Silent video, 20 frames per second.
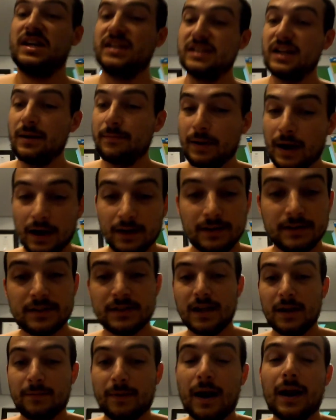it's not bad.
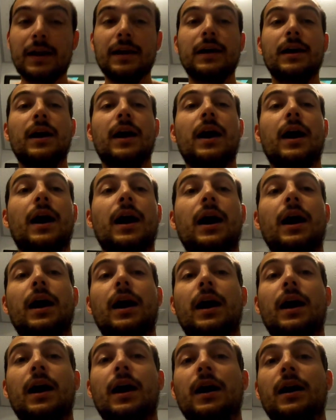It's not bad.
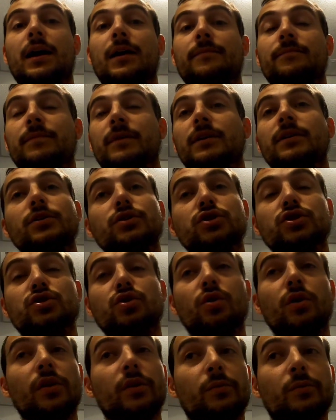Uh, a little
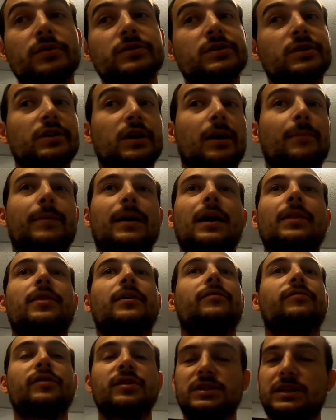stroll in the woods there, not
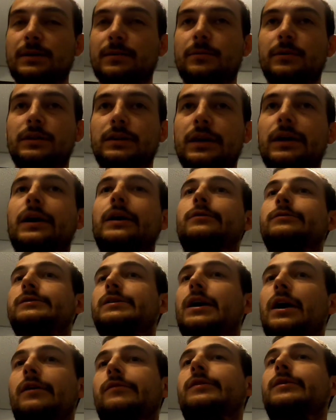bad. The first time I went there, it
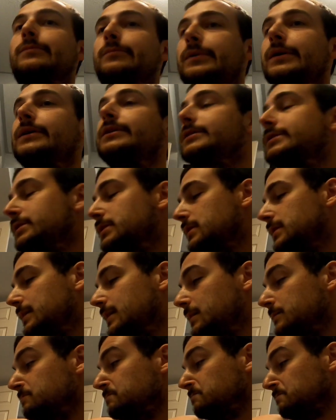was covered in bugs.
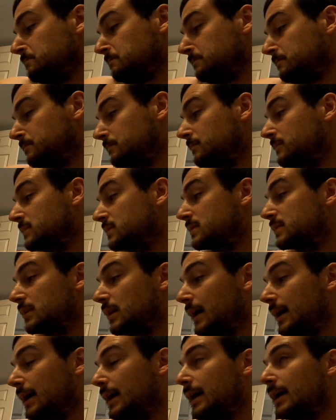
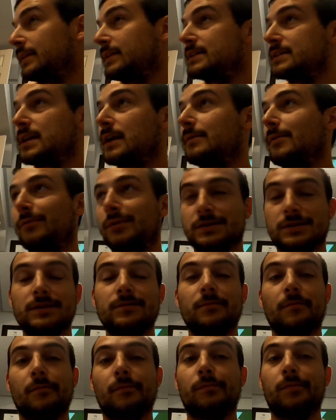Uh, this time it
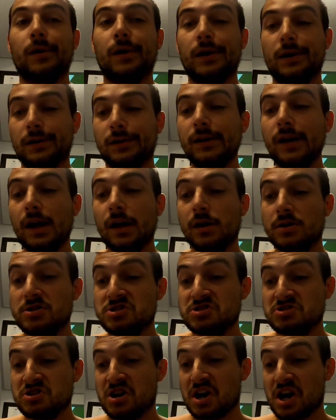wasn't, but yeah.
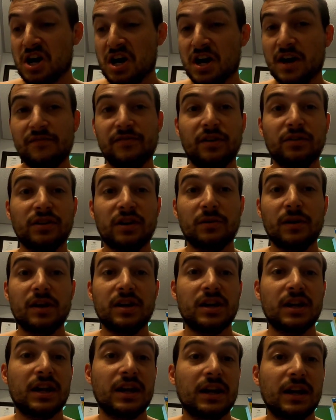Uh, if you're out that way,
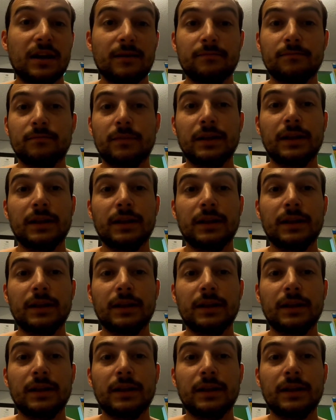you can hit it up.